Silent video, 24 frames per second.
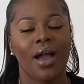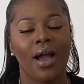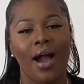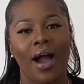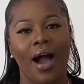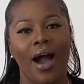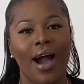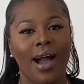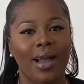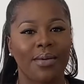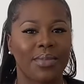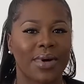
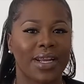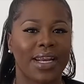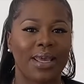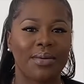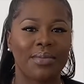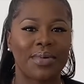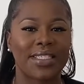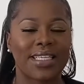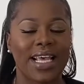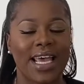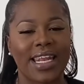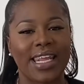Hi, my name
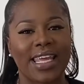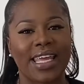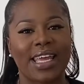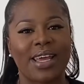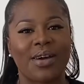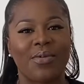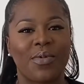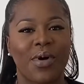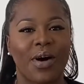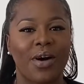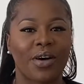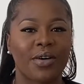is Annie and
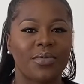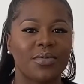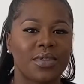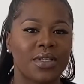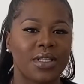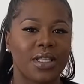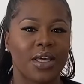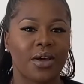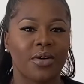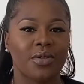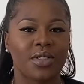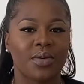welcome to
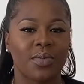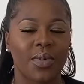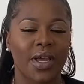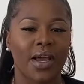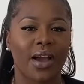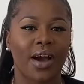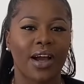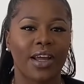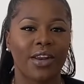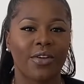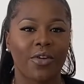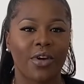the Ultimate
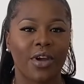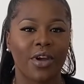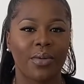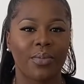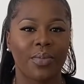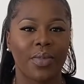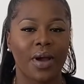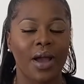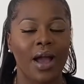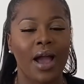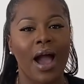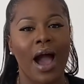Guide Group.
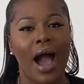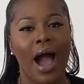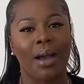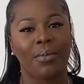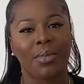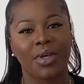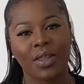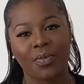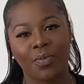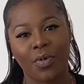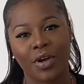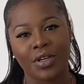I'm in
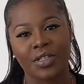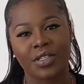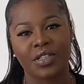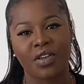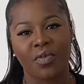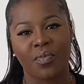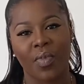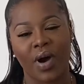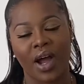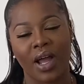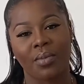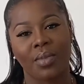the process of
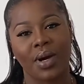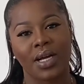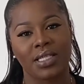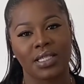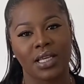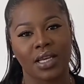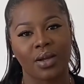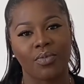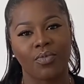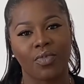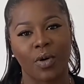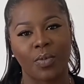buying my
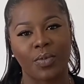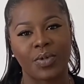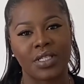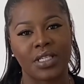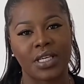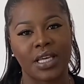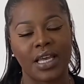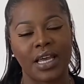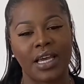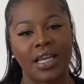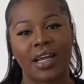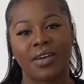second
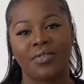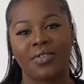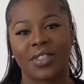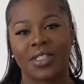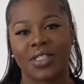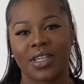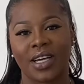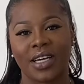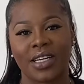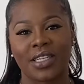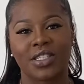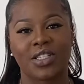property and I've
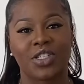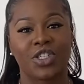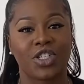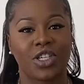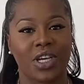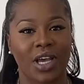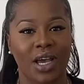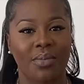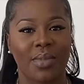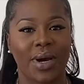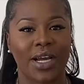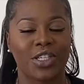decided to
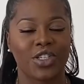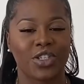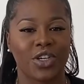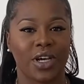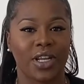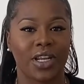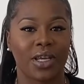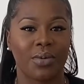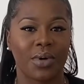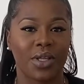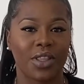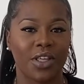share my journey
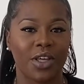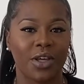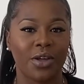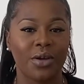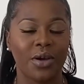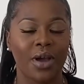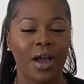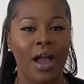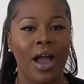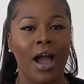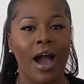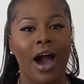with you.
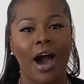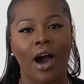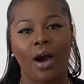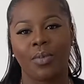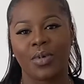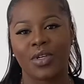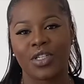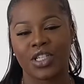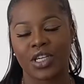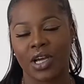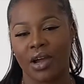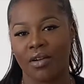I'll be
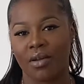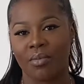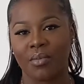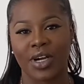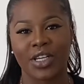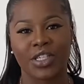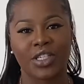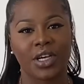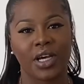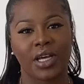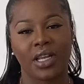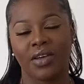sharing my
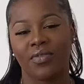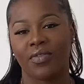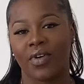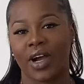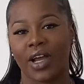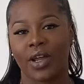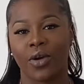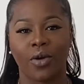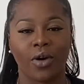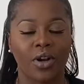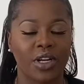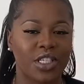journey via
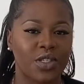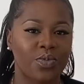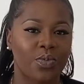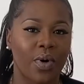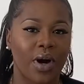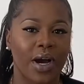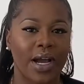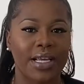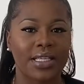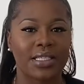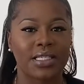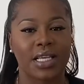knowledge
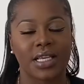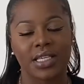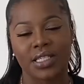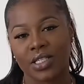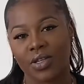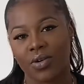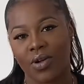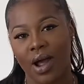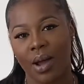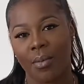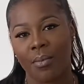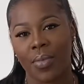bites,
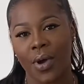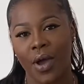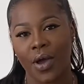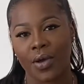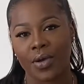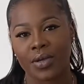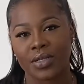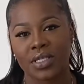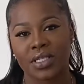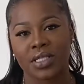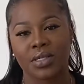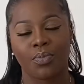Instagram
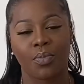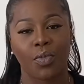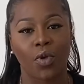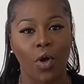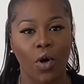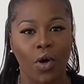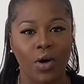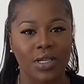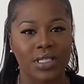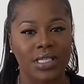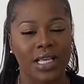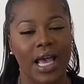posts,
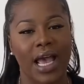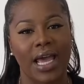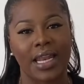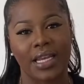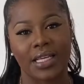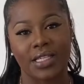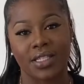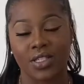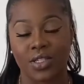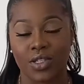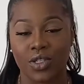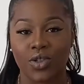blogs and
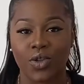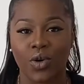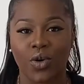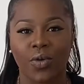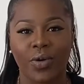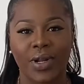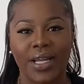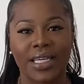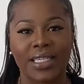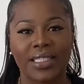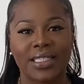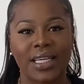Insta
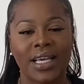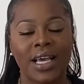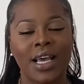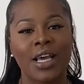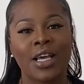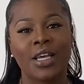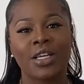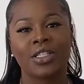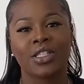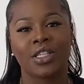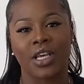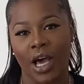stories
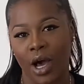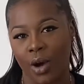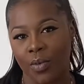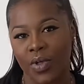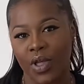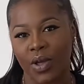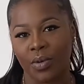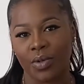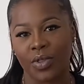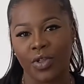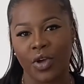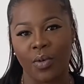to help you
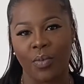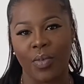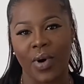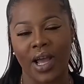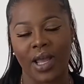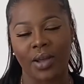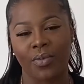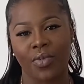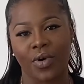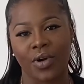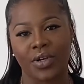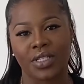with your buying
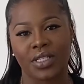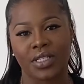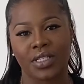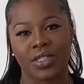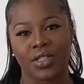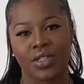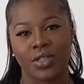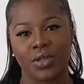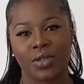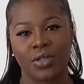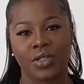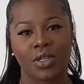process
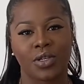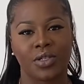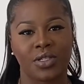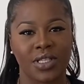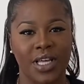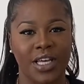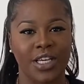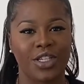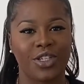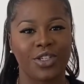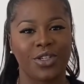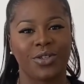too, so stay
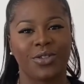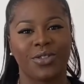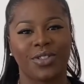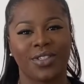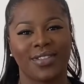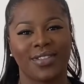tuned.